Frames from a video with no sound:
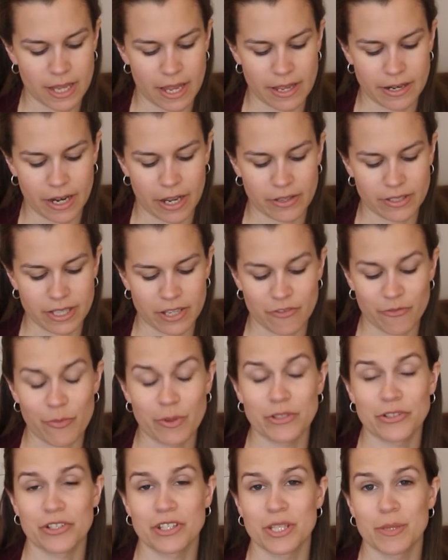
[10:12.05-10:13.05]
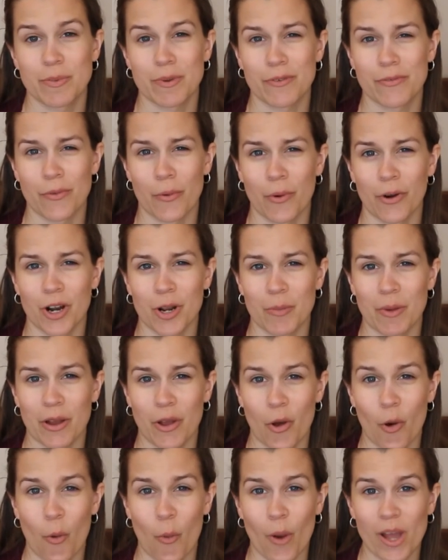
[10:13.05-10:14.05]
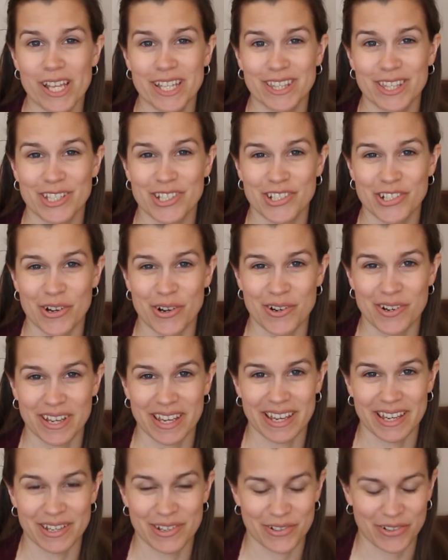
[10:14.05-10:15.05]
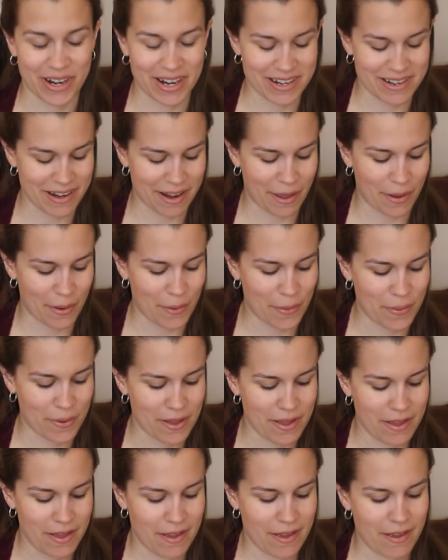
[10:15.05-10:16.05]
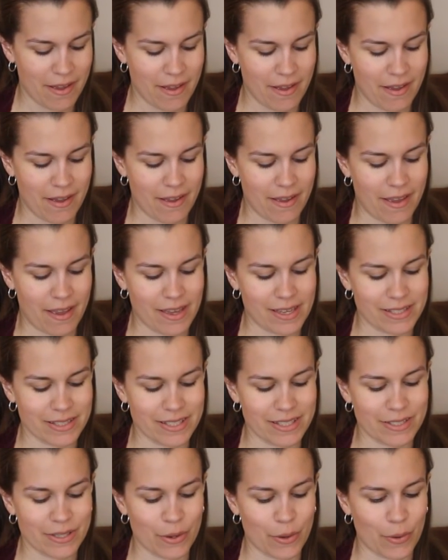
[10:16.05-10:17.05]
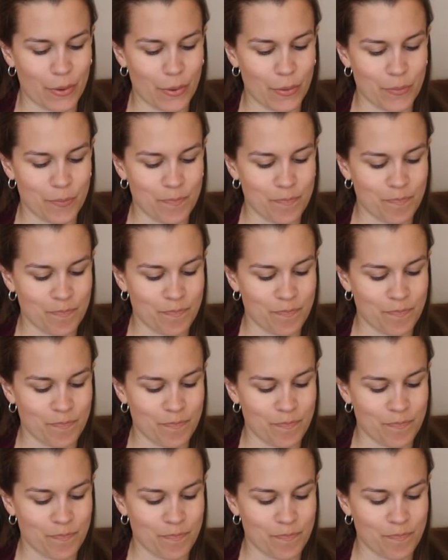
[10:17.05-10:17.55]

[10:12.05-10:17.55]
And as I've mentioned before, I'm on quite the shawl kick right now. And so,